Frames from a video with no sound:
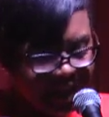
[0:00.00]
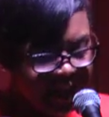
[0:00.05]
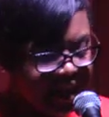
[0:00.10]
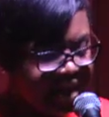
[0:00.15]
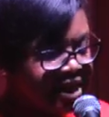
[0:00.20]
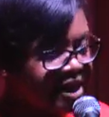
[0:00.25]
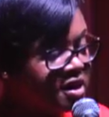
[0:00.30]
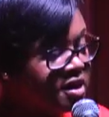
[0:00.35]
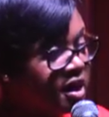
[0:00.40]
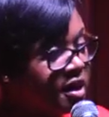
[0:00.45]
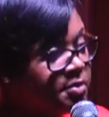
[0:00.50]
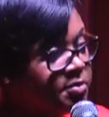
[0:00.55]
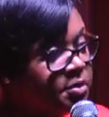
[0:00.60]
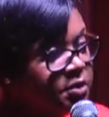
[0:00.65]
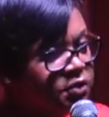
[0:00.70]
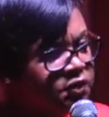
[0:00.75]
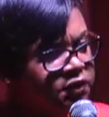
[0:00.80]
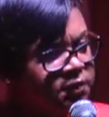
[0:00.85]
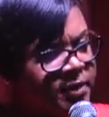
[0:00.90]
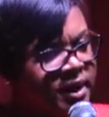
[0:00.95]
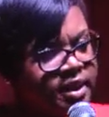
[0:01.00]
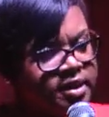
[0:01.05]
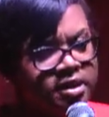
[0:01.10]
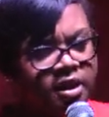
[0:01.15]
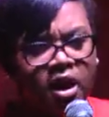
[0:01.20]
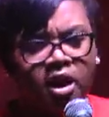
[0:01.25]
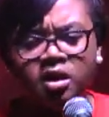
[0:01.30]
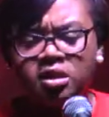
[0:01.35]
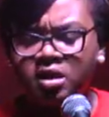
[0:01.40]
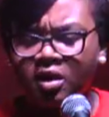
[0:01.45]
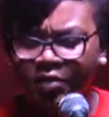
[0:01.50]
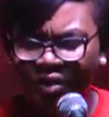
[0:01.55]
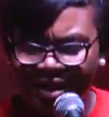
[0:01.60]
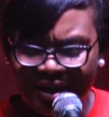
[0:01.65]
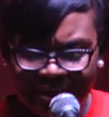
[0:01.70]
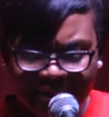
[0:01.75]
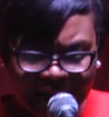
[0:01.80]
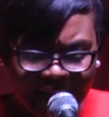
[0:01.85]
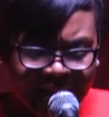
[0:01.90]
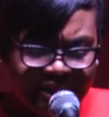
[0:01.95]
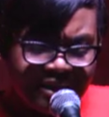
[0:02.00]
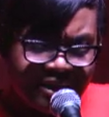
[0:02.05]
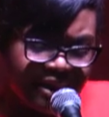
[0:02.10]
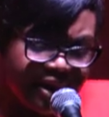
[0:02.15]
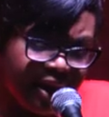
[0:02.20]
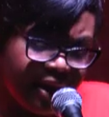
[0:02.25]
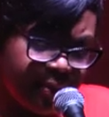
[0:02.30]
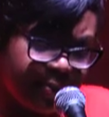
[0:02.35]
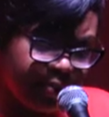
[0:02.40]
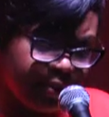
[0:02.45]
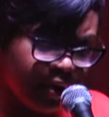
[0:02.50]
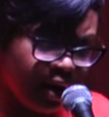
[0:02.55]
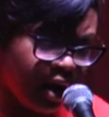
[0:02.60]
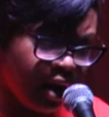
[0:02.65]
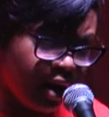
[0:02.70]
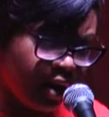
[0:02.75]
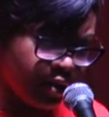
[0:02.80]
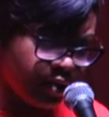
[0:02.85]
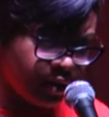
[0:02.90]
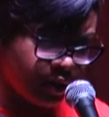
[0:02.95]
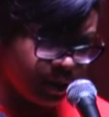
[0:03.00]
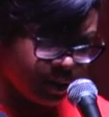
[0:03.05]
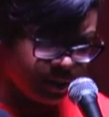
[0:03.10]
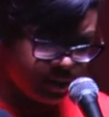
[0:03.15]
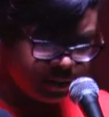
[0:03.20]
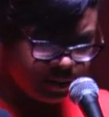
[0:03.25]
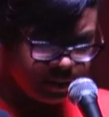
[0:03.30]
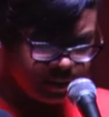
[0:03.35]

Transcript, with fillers: national movement. So we stand here proud